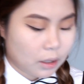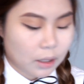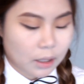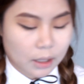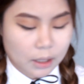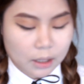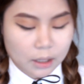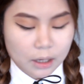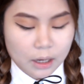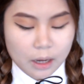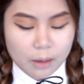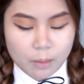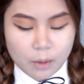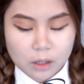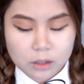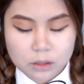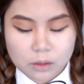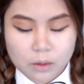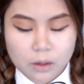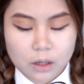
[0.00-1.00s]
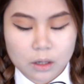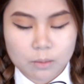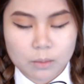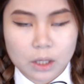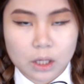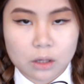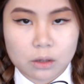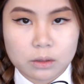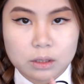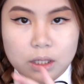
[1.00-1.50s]
And I'm also going to be
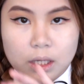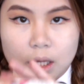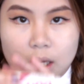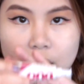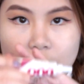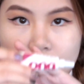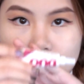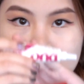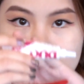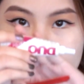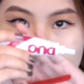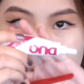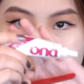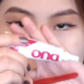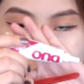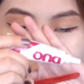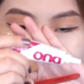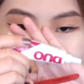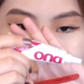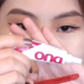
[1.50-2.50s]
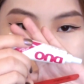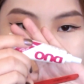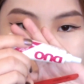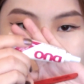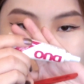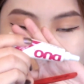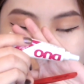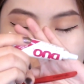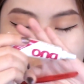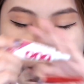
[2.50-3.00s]
using the
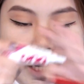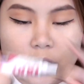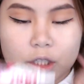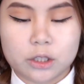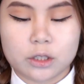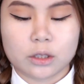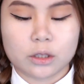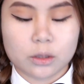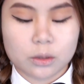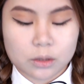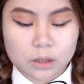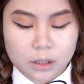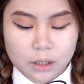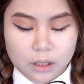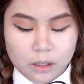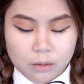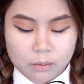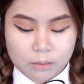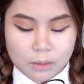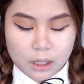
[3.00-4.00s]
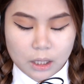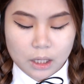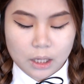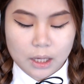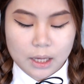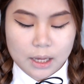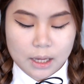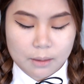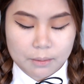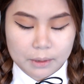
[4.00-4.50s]
dual lash glue to help
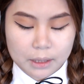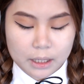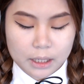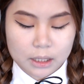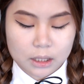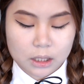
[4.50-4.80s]
me apply